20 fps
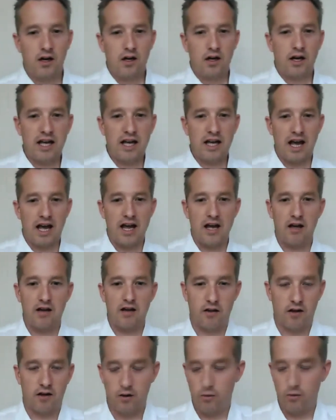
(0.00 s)
Okay,
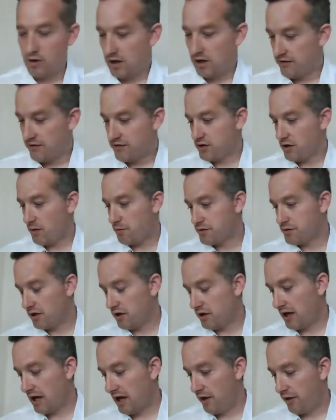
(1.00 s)
so I've
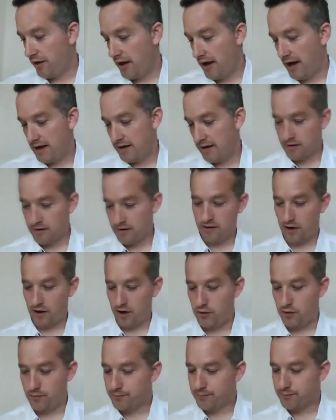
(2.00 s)
stopped that there.
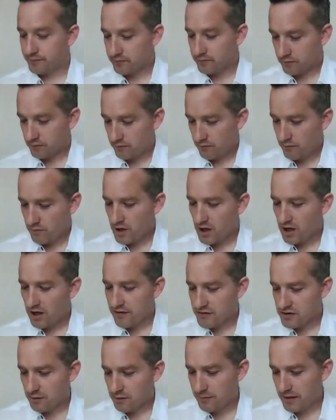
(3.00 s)
So
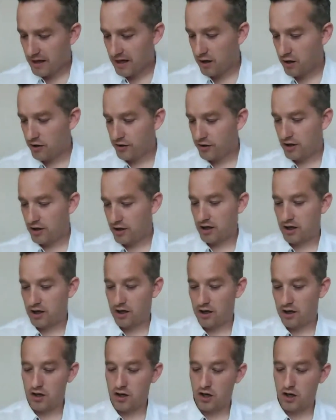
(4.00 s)
I've stopped that
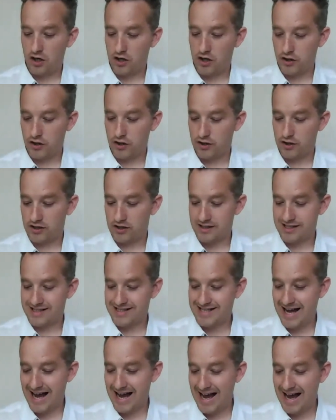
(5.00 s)
on
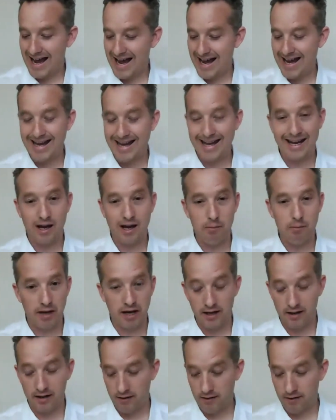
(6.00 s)
10
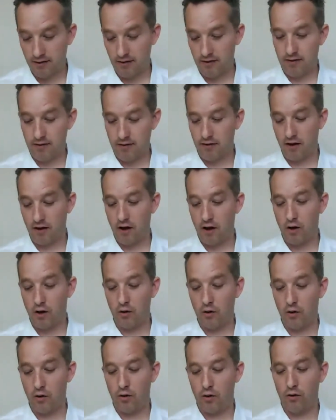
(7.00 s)
minutes.
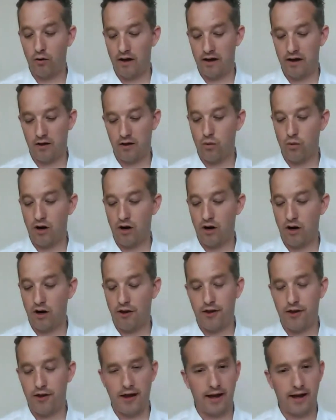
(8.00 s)
So that's one
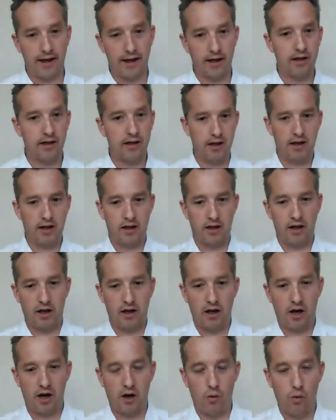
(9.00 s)
thing
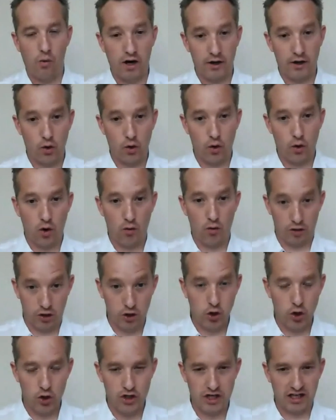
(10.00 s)
while you're
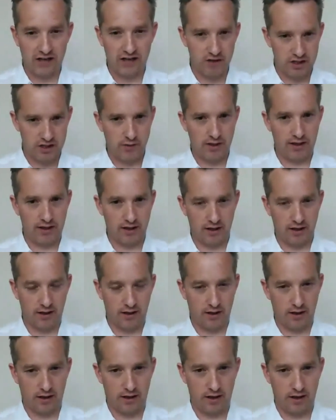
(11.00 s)
recording. If you're doing
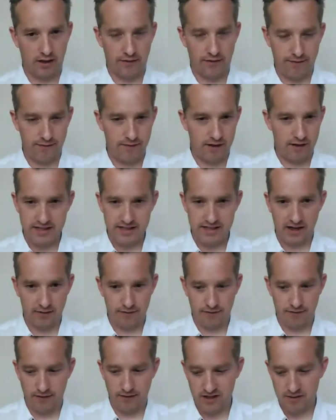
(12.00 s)
a
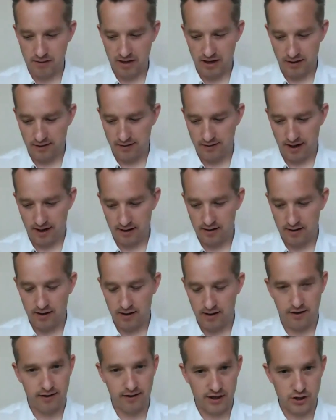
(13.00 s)
10-15 minute
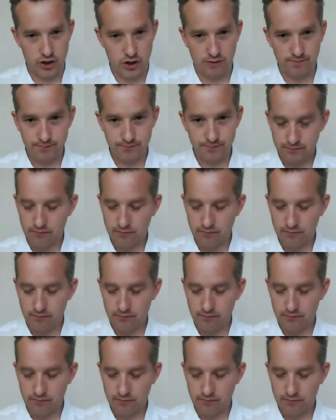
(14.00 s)
session,